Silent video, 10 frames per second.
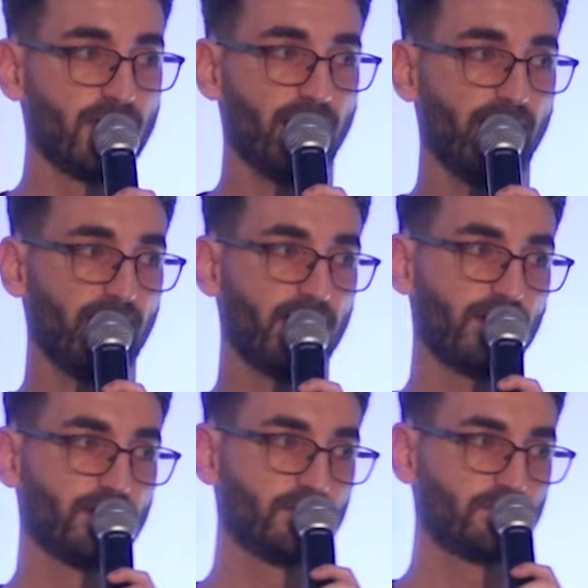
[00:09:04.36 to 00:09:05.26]

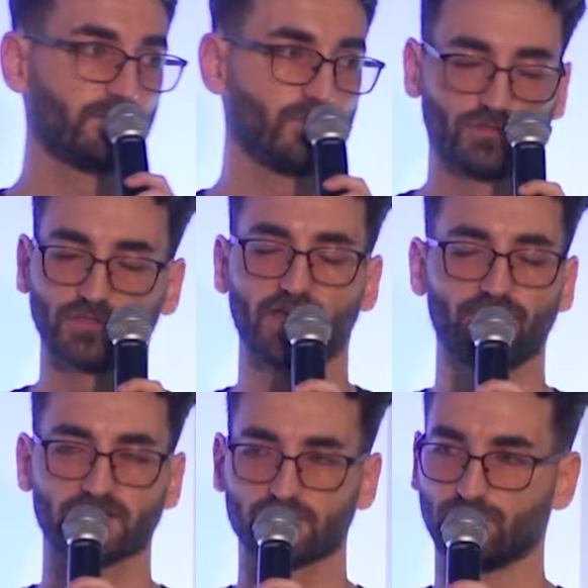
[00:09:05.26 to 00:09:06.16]
and you don't have
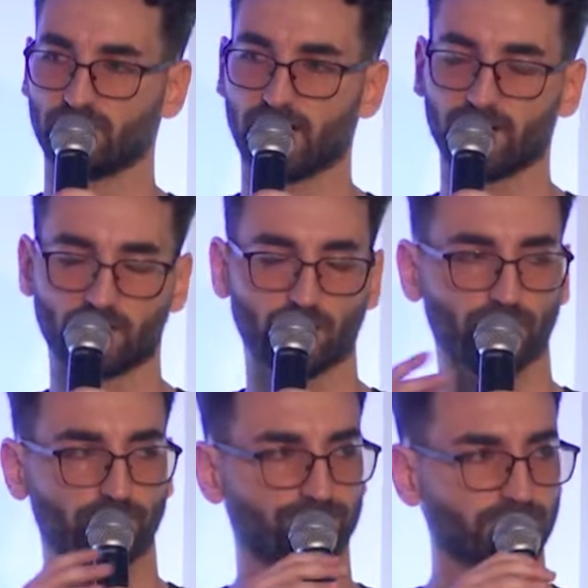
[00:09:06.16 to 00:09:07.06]
access to entire
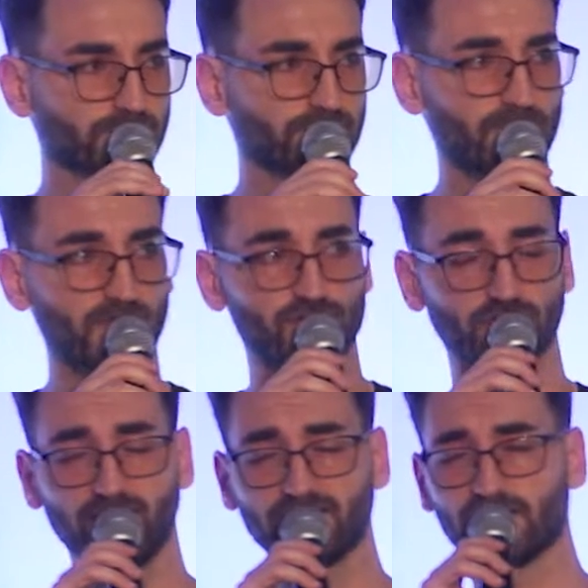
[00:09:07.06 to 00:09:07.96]
code. So
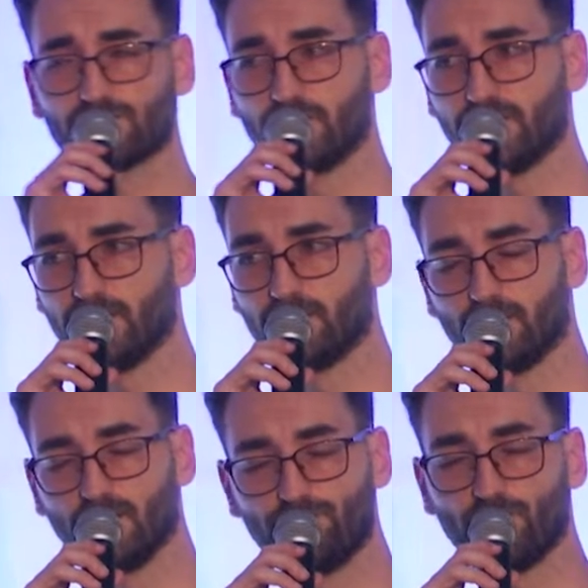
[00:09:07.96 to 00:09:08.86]
that actually,
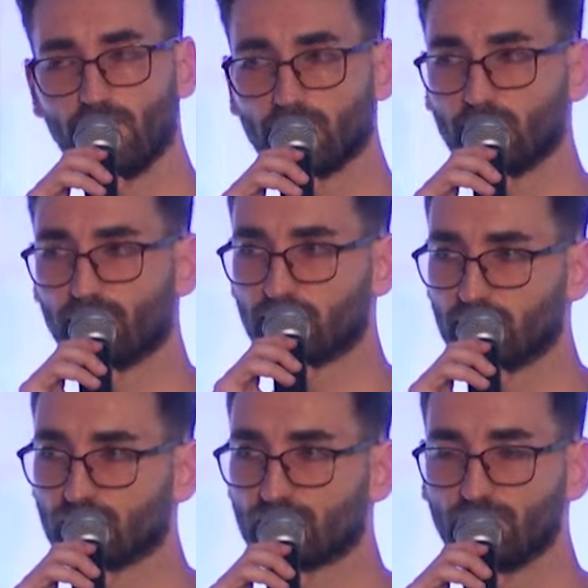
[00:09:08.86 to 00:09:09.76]
if you're looking over
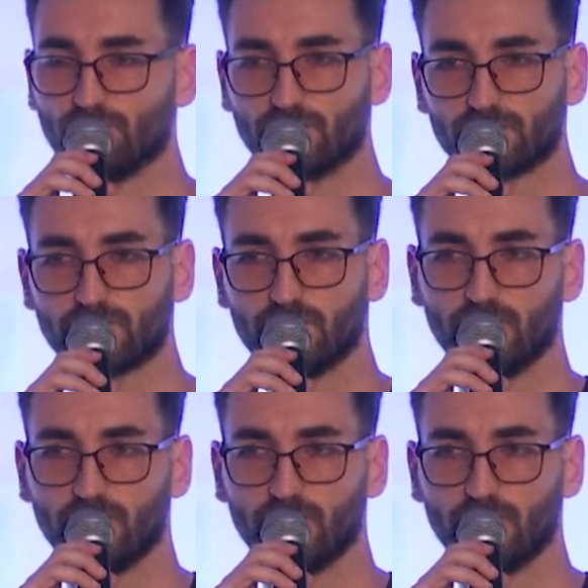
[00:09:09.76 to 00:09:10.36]
those tools,